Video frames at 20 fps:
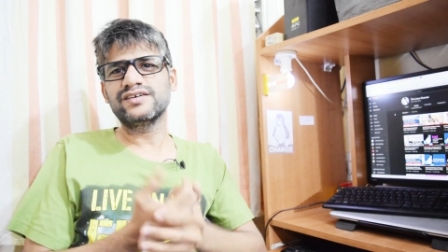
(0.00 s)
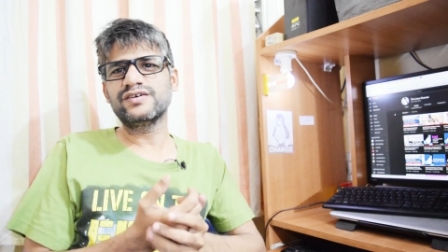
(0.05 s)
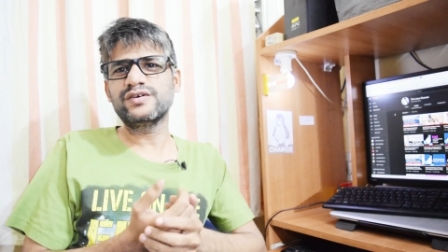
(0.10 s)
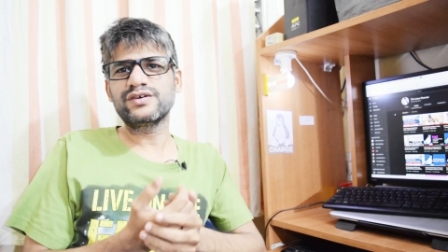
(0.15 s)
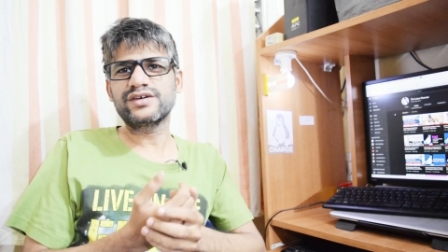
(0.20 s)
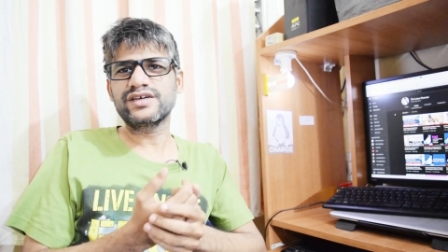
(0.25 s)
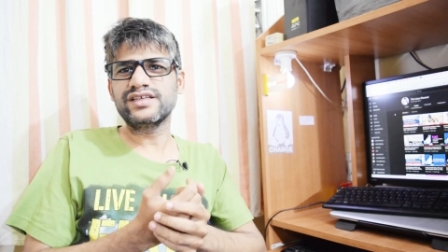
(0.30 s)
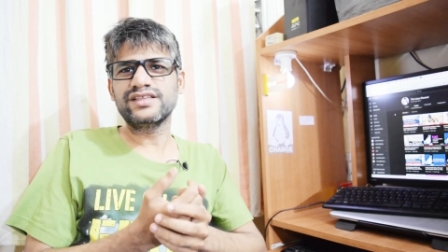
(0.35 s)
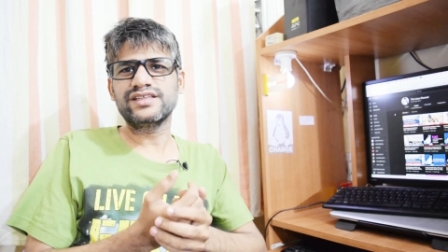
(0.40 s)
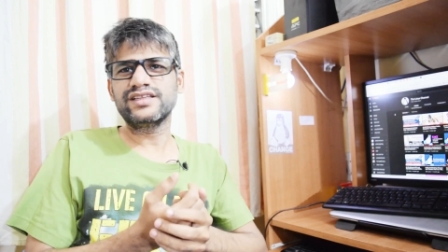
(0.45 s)

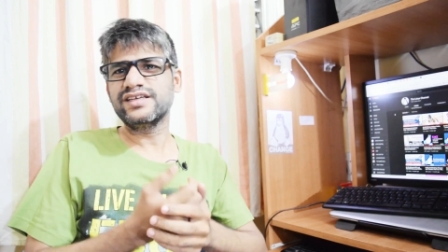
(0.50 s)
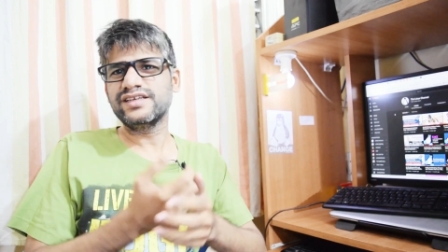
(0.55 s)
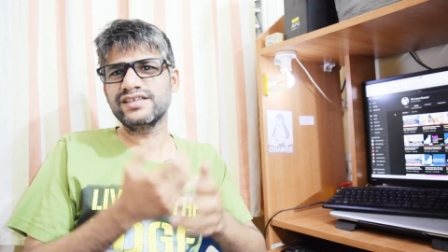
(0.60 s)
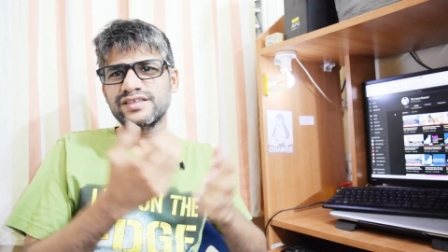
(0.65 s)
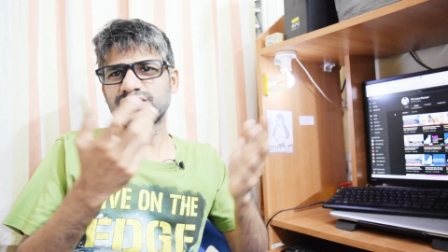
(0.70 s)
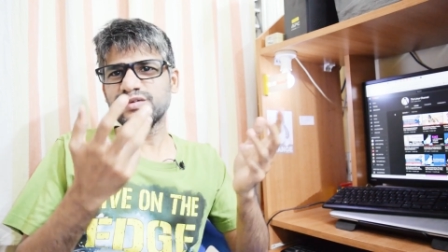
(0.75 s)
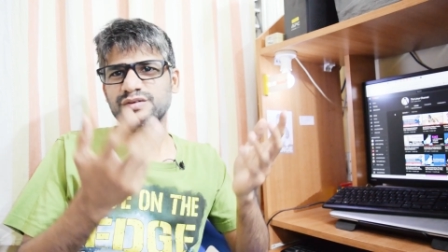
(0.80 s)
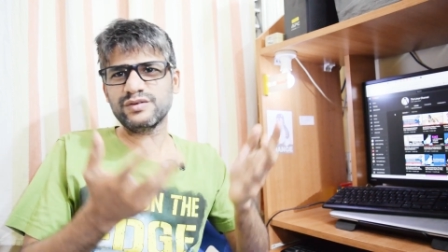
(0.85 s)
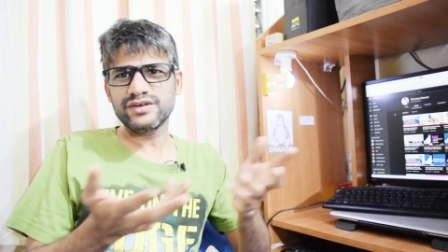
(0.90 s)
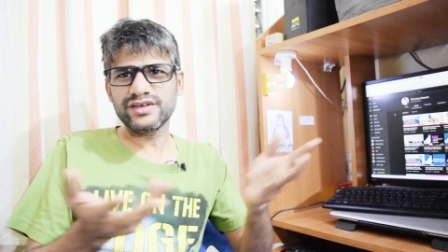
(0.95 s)
Okay, there
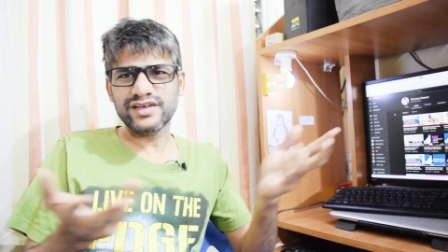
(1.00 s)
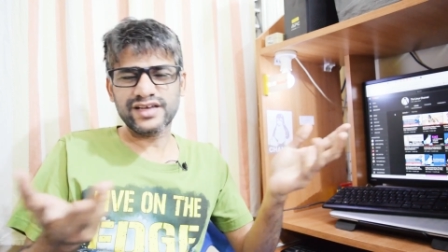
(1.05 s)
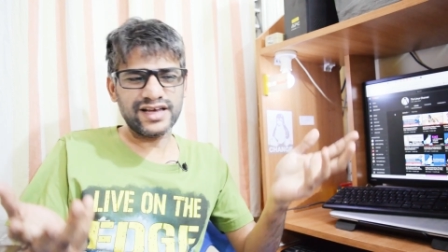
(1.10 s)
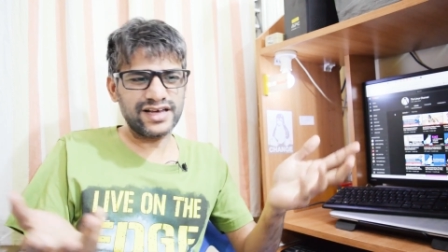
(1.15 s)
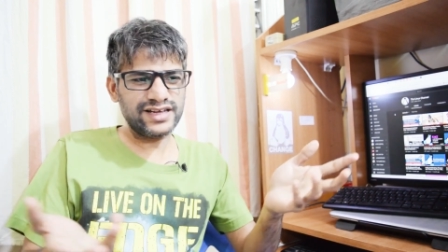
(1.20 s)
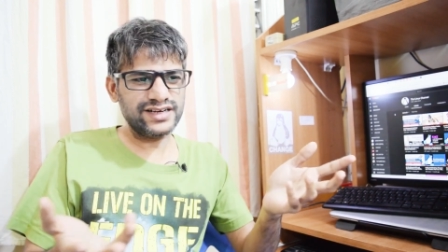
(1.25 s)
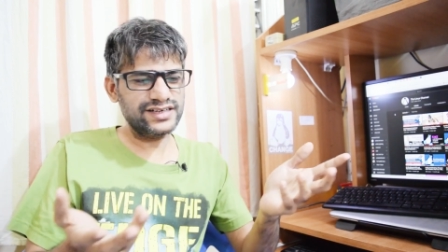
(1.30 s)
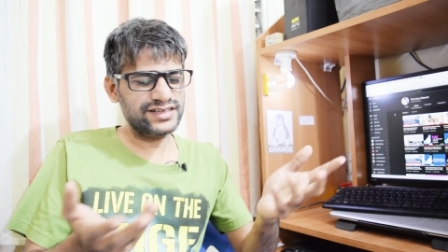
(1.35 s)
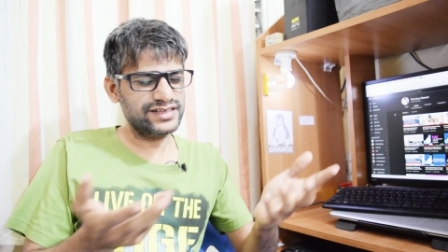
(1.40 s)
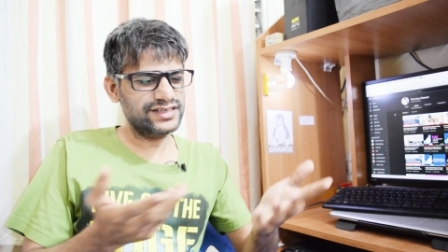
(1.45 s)
is no
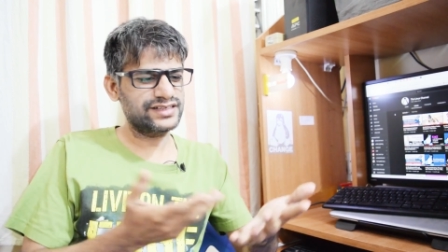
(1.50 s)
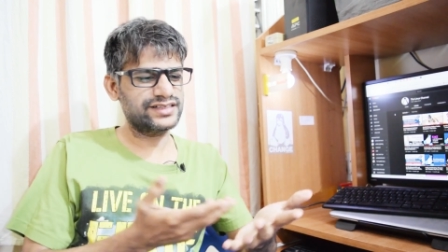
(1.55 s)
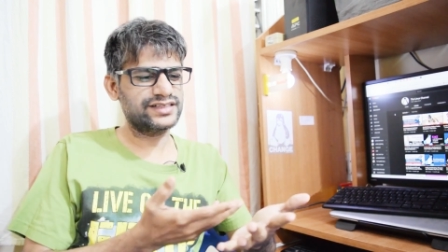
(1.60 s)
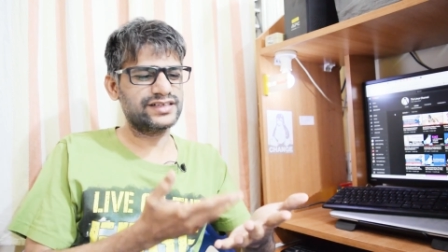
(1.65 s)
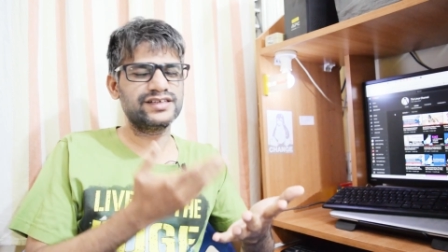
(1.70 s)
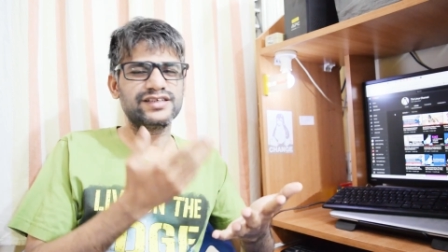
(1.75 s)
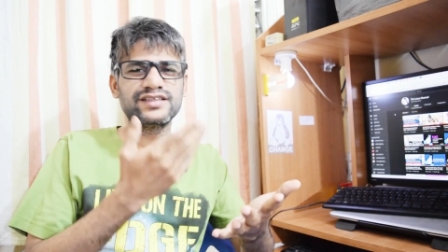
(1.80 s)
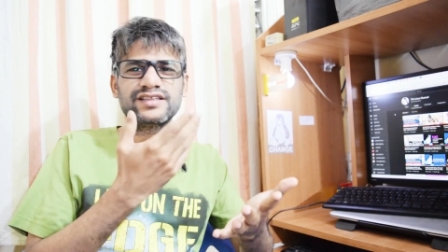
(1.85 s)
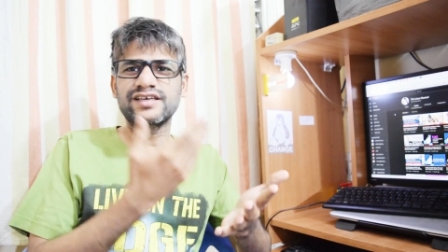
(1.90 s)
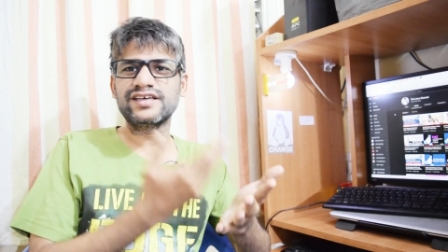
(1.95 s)
guarantee
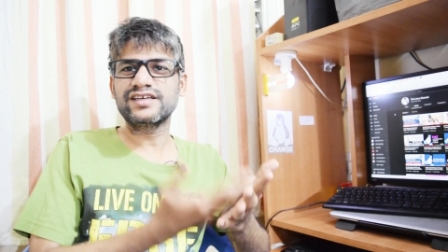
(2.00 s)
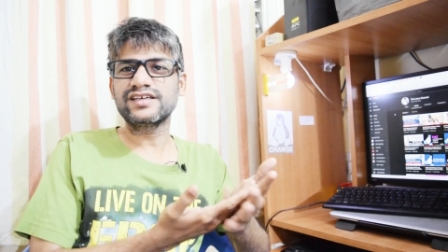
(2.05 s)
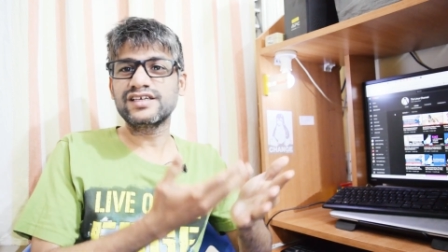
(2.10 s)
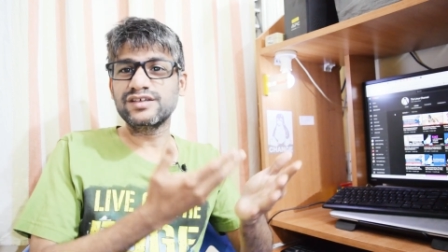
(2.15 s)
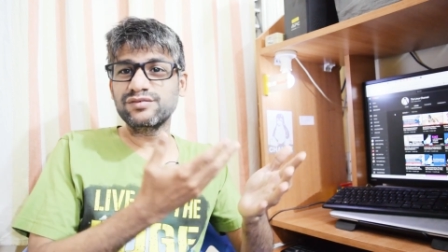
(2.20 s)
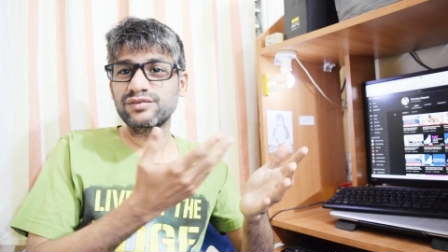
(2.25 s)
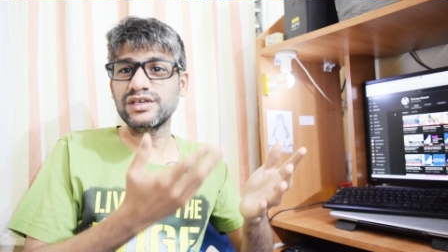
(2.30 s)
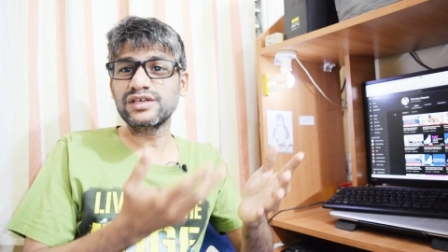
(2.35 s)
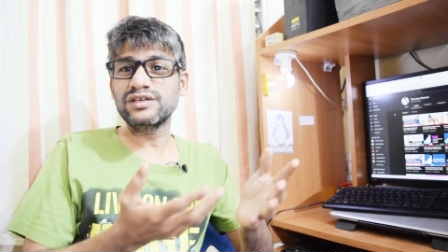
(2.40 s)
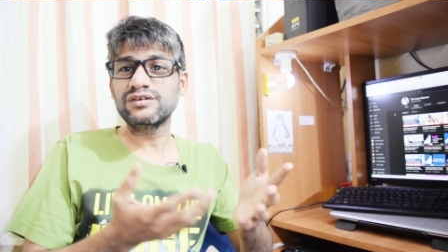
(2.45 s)
that they are
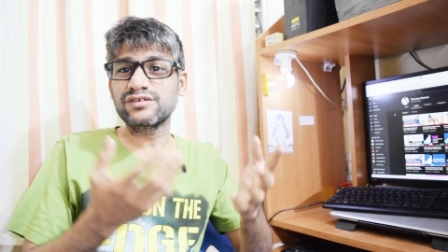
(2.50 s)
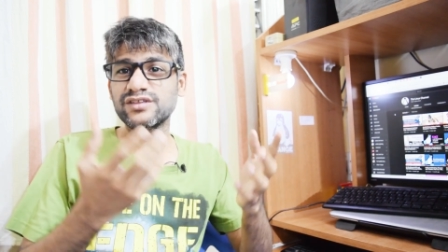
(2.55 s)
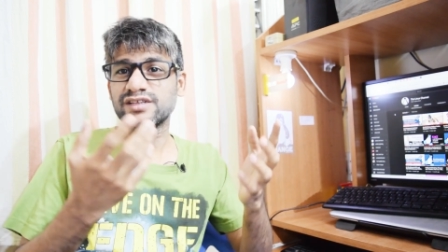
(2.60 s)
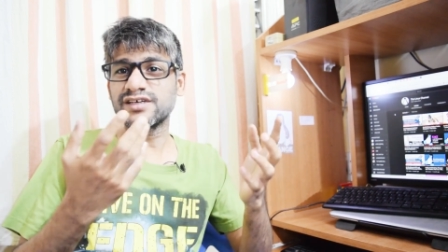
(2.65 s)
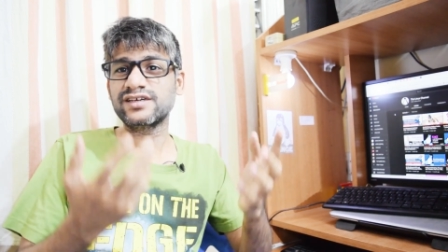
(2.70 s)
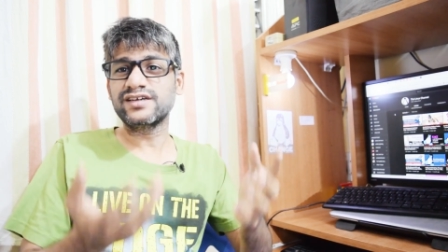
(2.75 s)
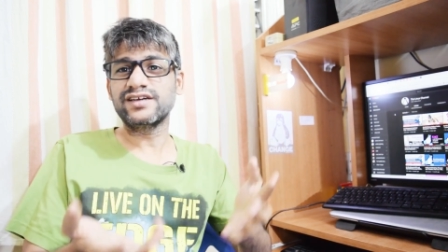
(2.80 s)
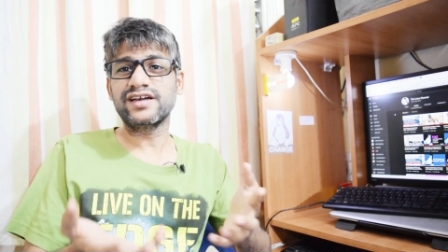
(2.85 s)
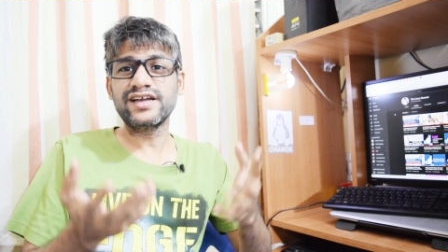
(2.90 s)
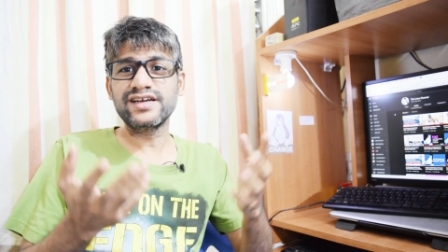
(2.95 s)
giving you
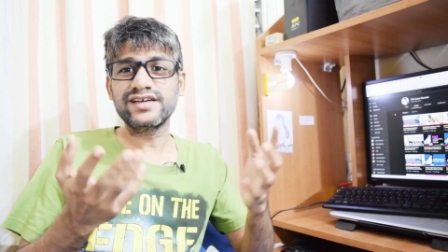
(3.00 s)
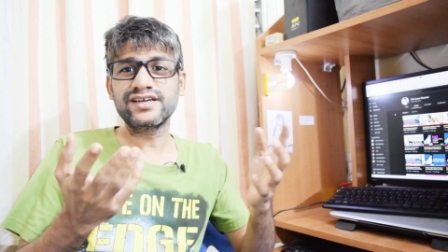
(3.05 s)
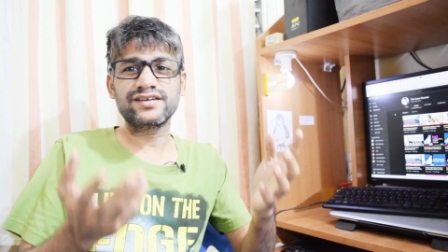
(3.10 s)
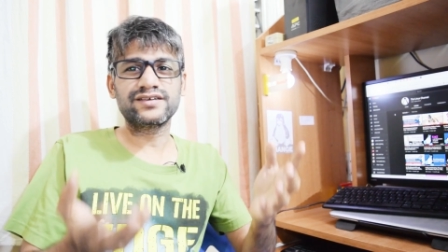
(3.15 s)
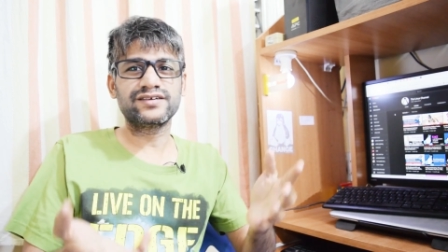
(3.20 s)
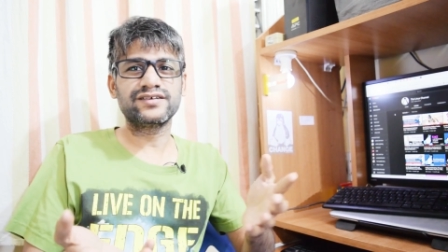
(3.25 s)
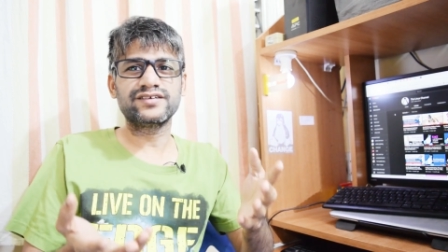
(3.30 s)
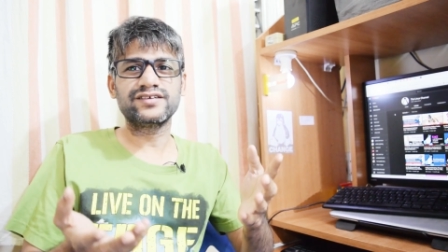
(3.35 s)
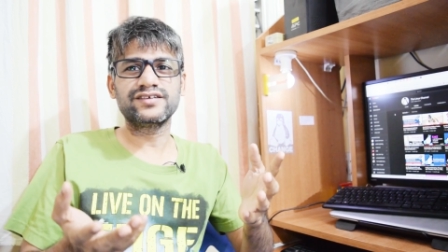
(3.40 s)
the right,